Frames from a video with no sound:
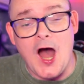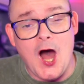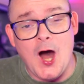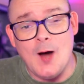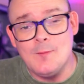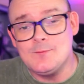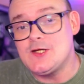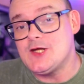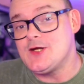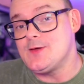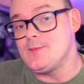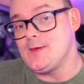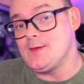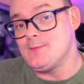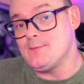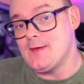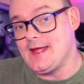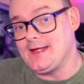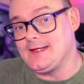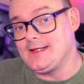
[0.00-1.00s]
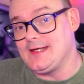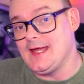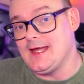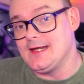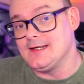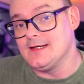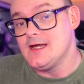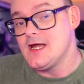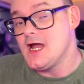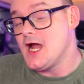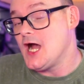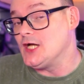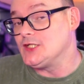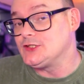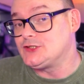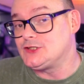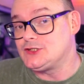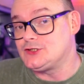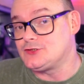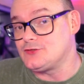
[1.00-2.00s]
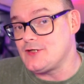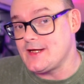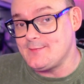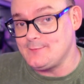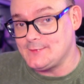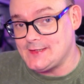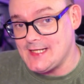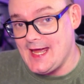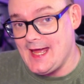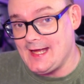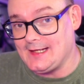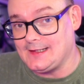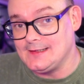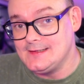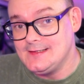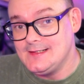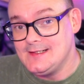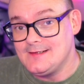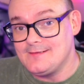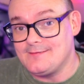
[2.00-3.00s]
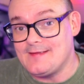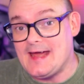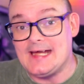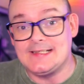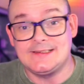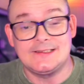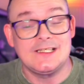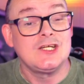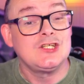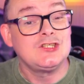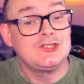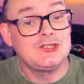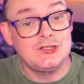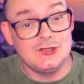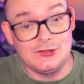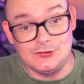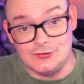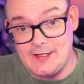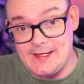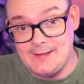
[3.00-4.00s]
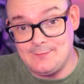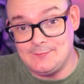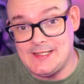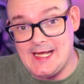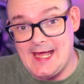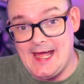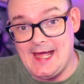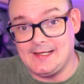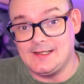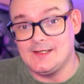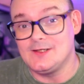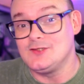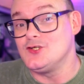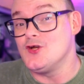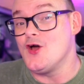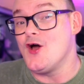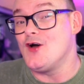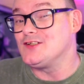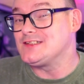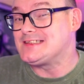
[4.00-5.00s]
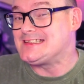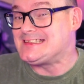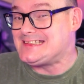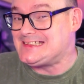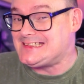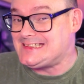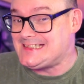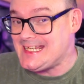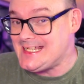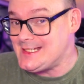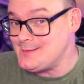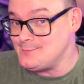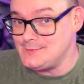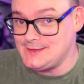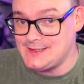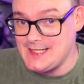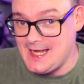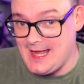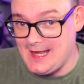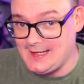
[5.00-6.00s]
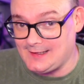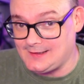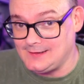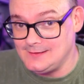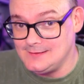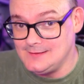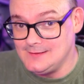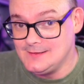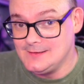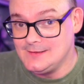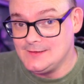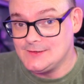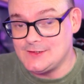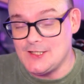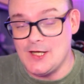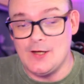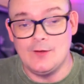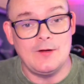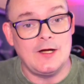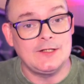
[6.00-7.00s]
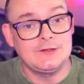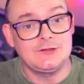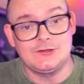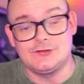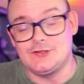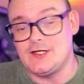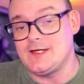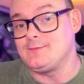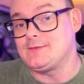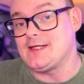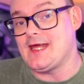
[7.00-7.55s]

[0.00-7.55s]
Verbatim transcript: I'm going to be making a Stream Deck. That's Stream Deck, not Steam Deck. So a Stream